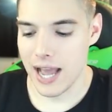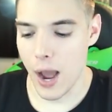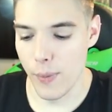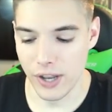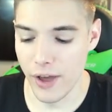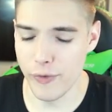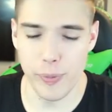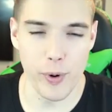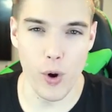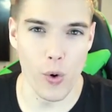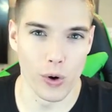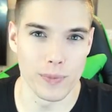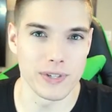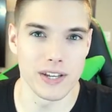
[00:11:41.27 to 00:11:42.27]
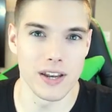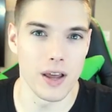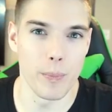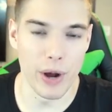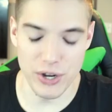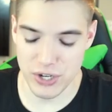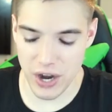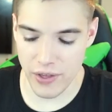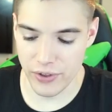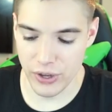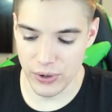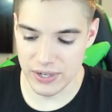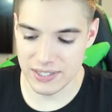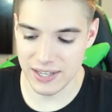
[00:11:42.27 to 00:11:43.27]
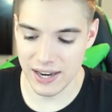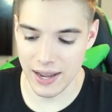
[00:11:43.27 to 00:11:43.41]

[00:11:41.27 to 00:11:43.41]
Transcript: I would love to put orbs into a bunch of other units that